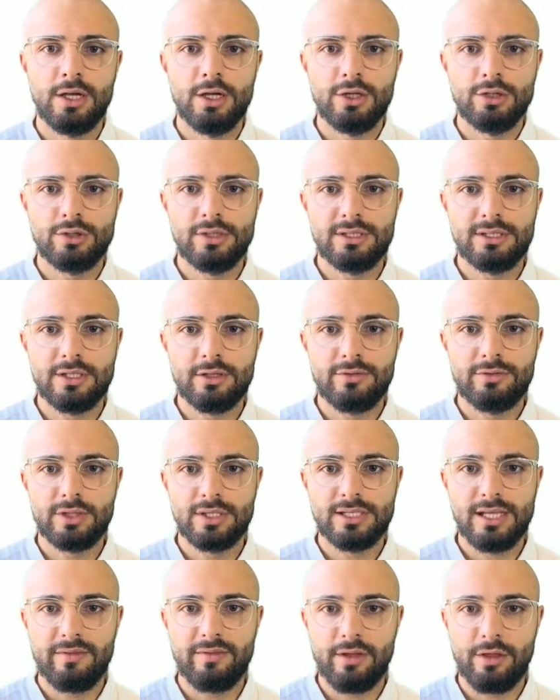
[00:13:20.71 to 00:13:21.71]
So instead of
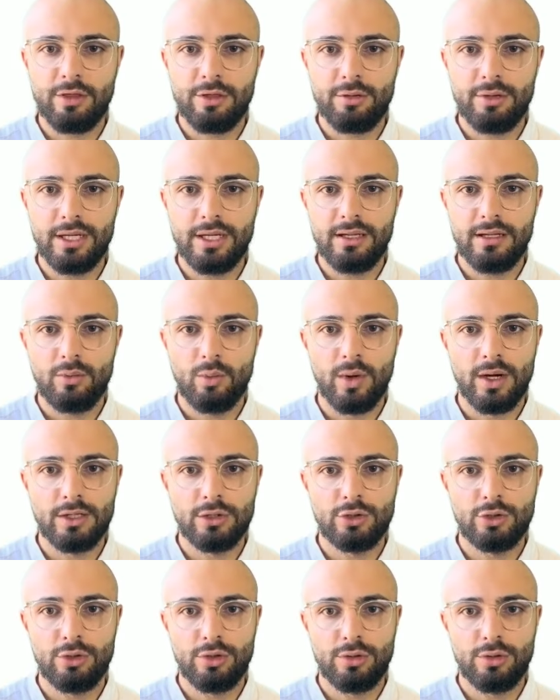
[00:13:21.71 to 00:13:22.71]
just having 3, 1,
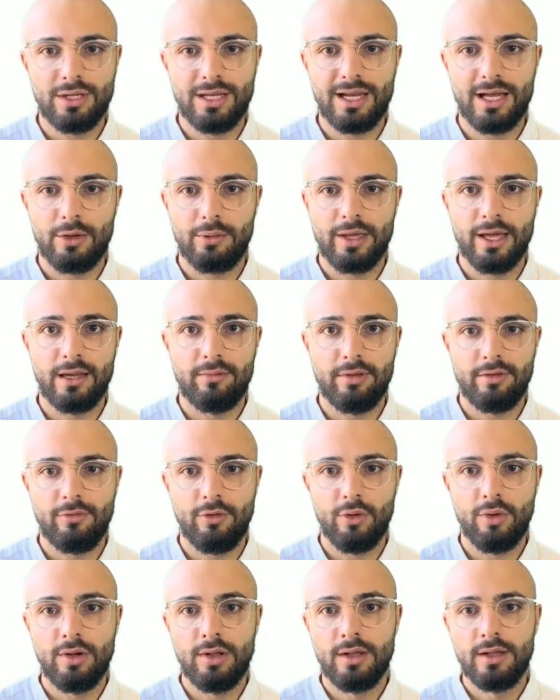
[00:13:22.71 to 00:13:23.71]
2, 3 like we had
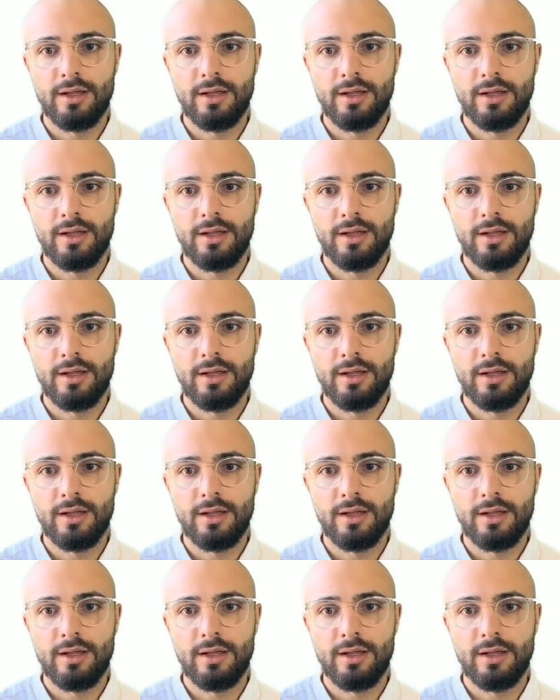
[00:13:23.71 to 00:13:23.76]
before,